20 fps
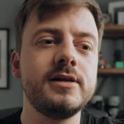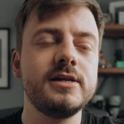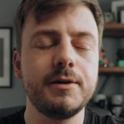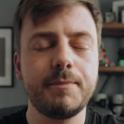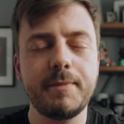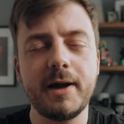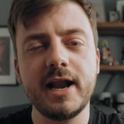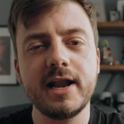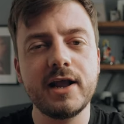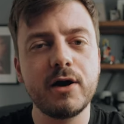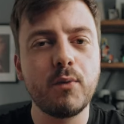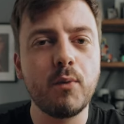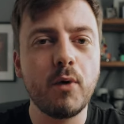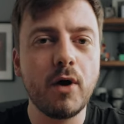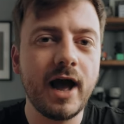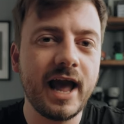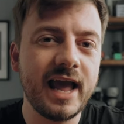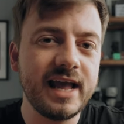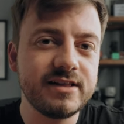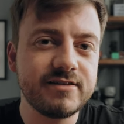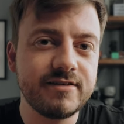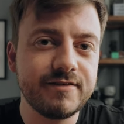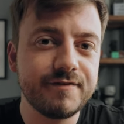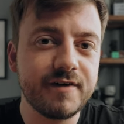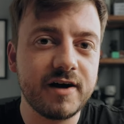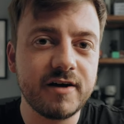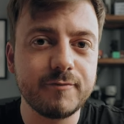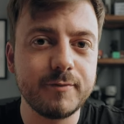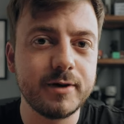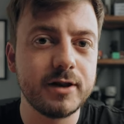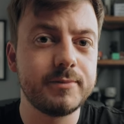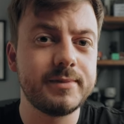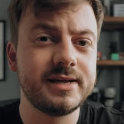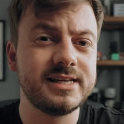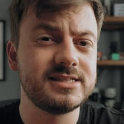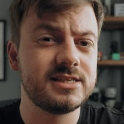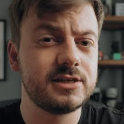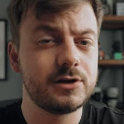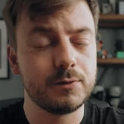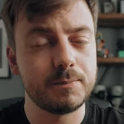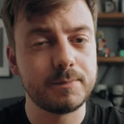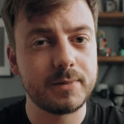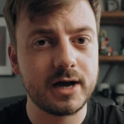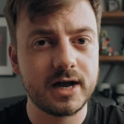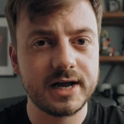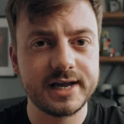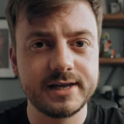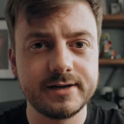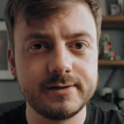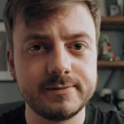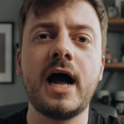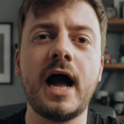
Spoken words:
depending on what 85mm you buy.